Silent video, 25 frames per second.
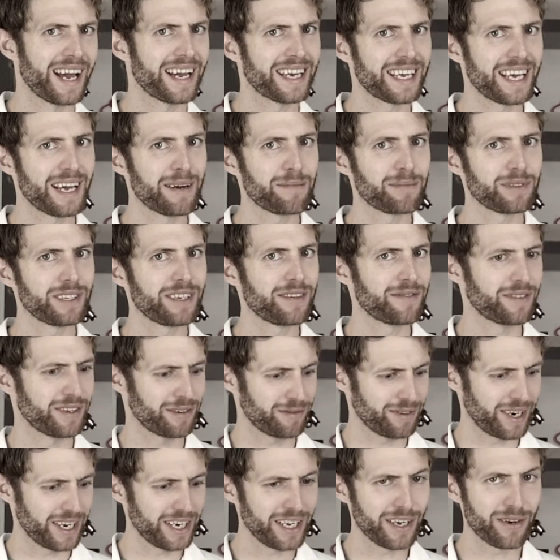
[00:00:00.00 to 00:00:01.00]
I can't believe
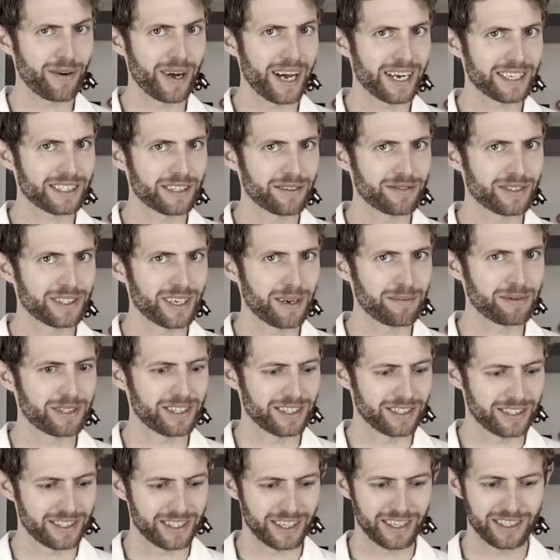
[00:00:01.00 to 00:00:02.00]
that radioactive
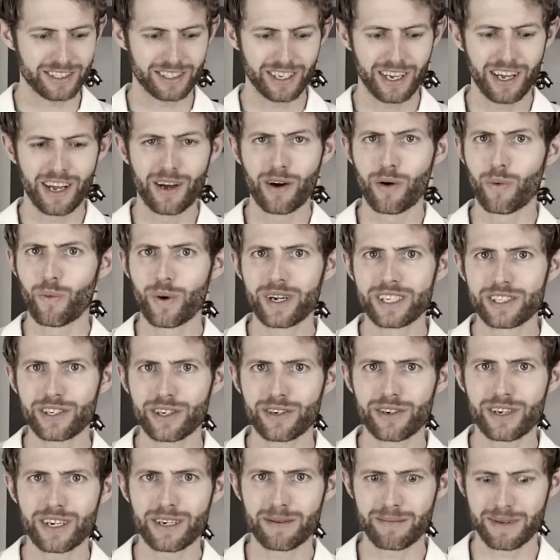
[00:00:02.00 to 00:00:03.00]
substances,
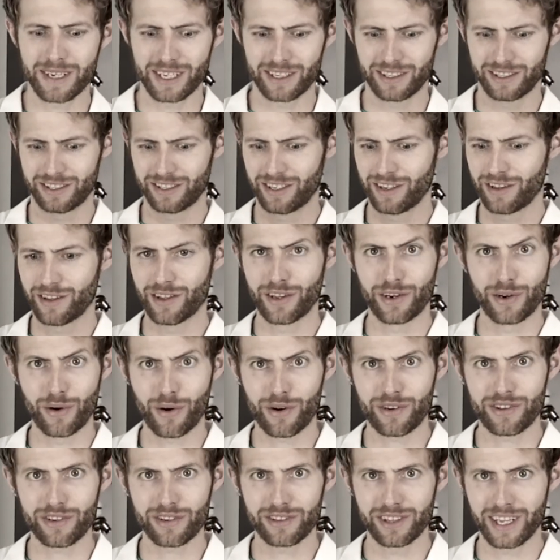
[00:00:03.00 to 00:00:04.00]
wintergreen mints, the
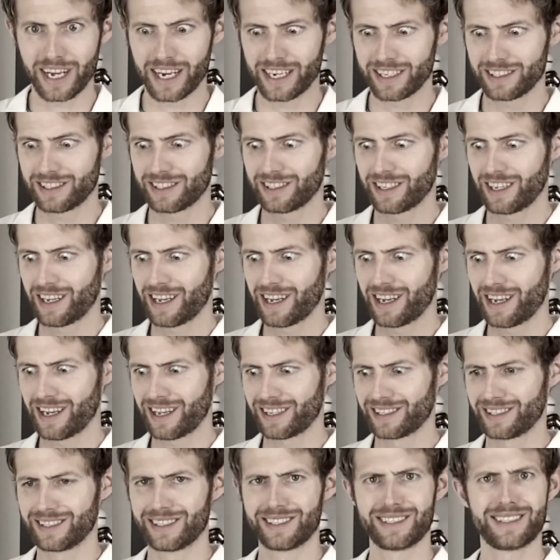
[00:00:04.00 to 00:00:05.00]
northern lights,
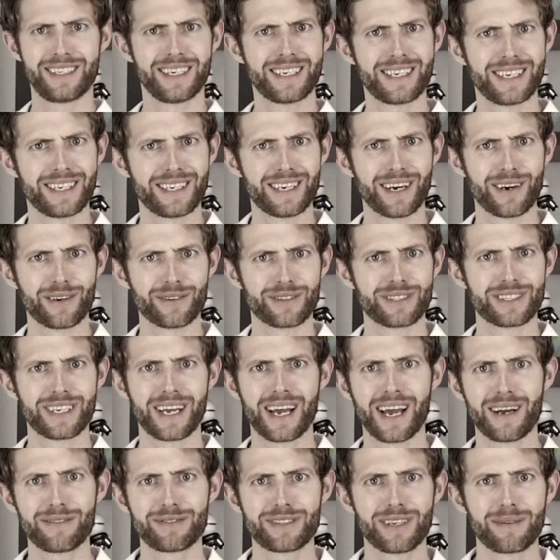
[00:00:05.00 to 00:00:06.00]
and sticky notes
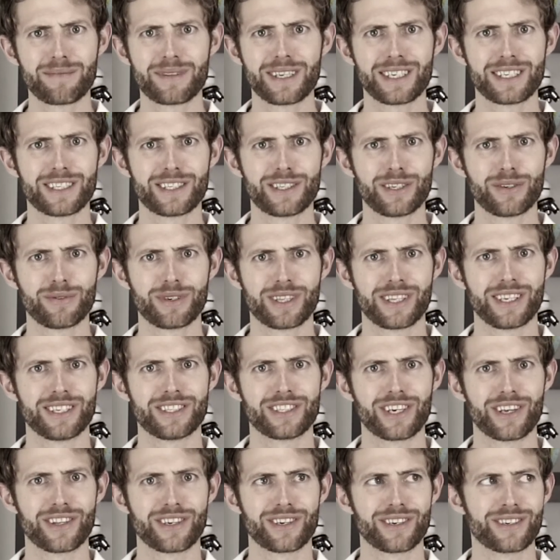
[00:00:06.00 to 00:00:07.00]
have something to do with
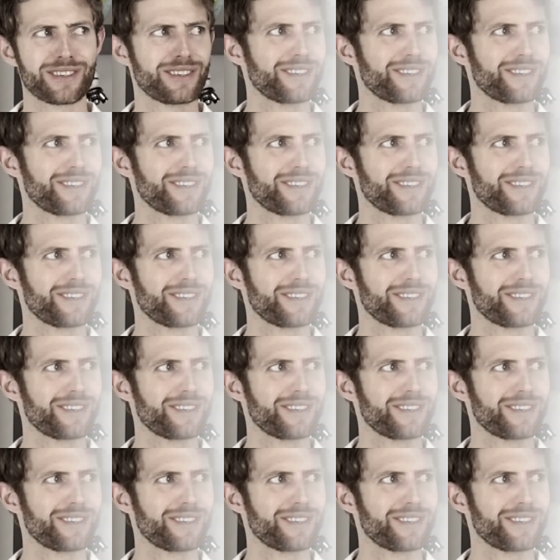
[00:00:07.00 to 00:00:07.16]
each other.